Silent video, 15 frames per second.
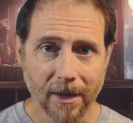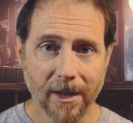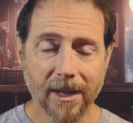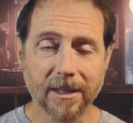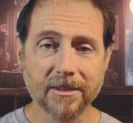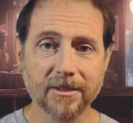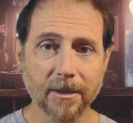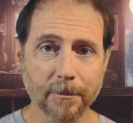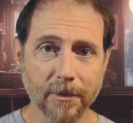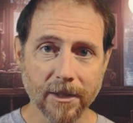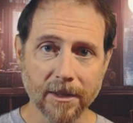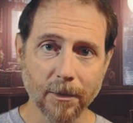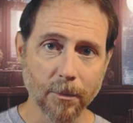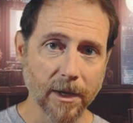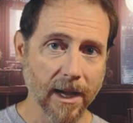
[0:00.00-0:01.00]
It's something
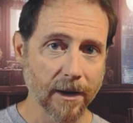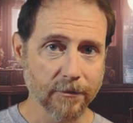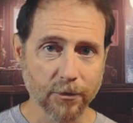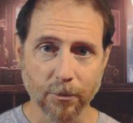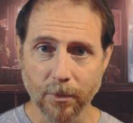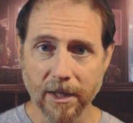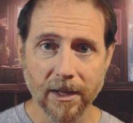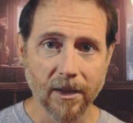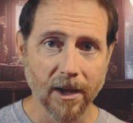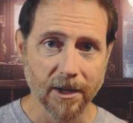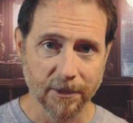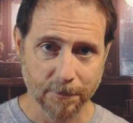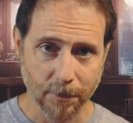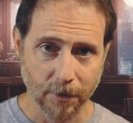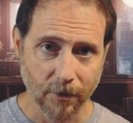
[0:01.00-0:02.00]
that we have to
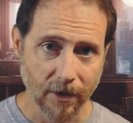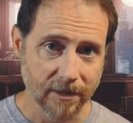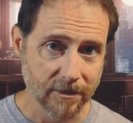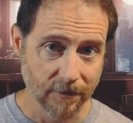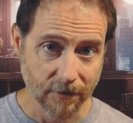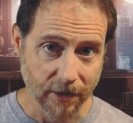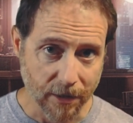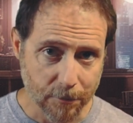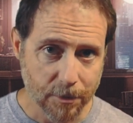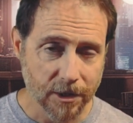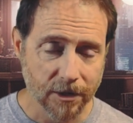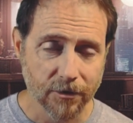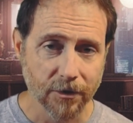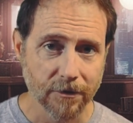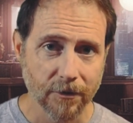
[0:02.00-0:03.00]
realize progressively and
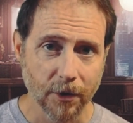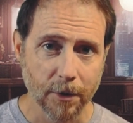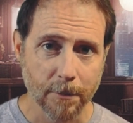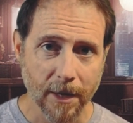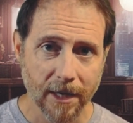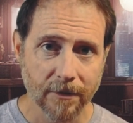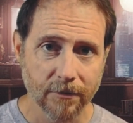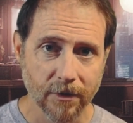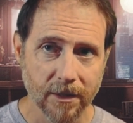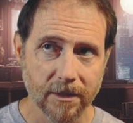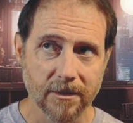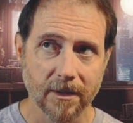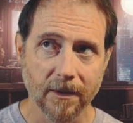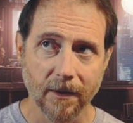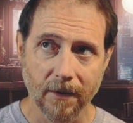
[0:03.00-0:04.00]
potentially very painfully. It's
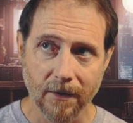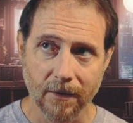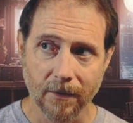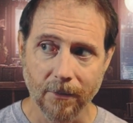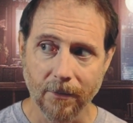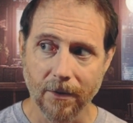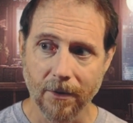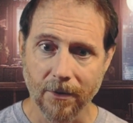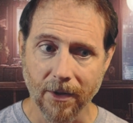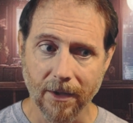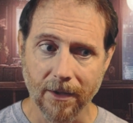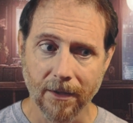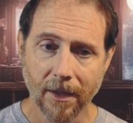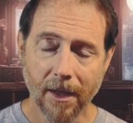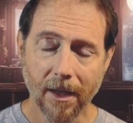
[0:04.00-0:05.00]
like, oh,
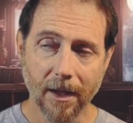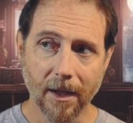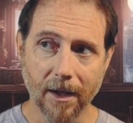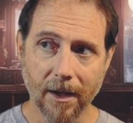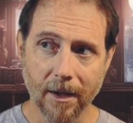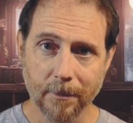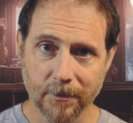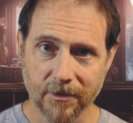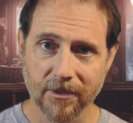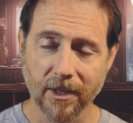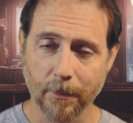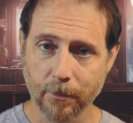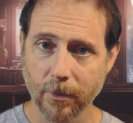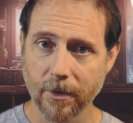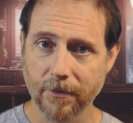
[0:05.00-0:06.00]
okay, I'm
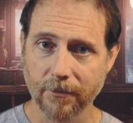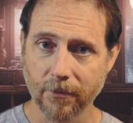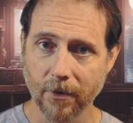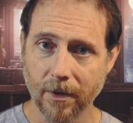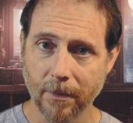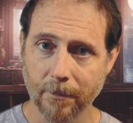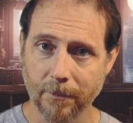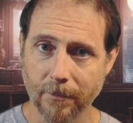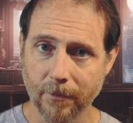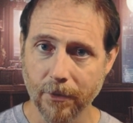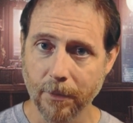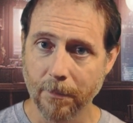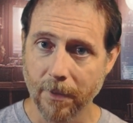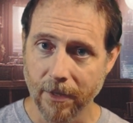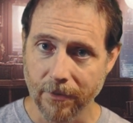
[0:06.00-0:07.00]
separate from the
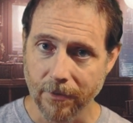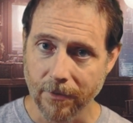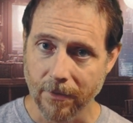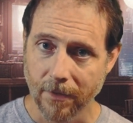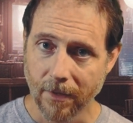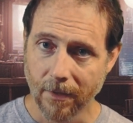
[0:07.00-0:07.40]
mother.